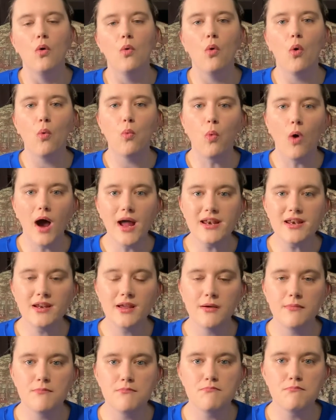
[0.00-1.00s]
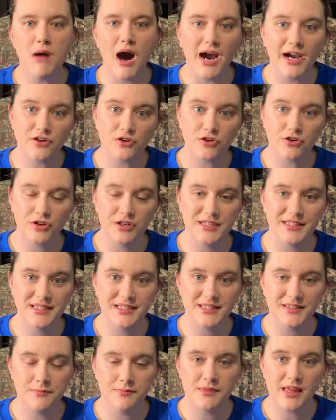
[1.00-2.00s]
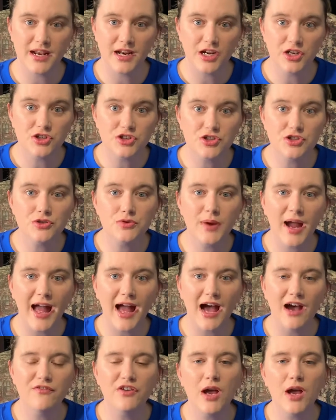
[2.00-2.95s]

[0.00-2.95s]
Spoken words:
One minor criticism that I do have,